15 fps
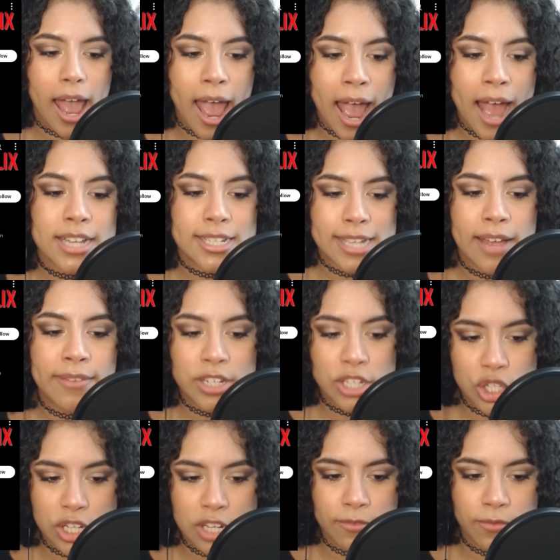
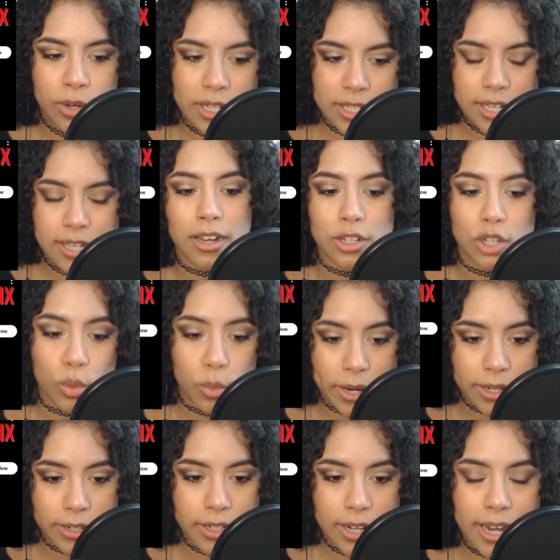@7jinvoices on
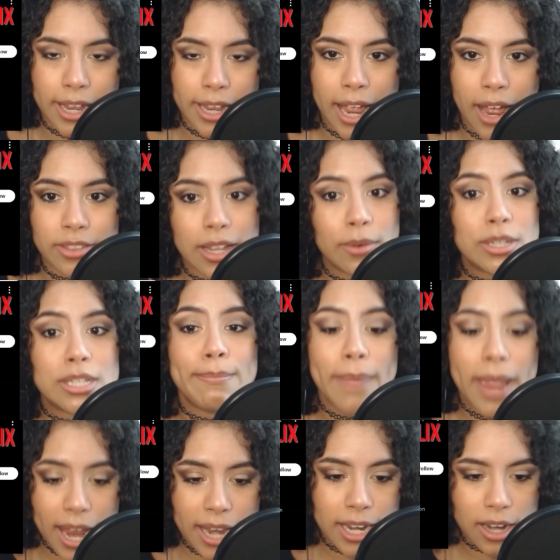Twitter, an account that was
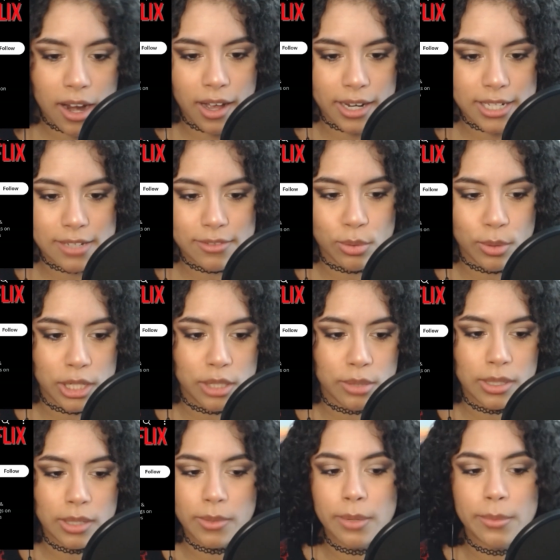made in August of 2021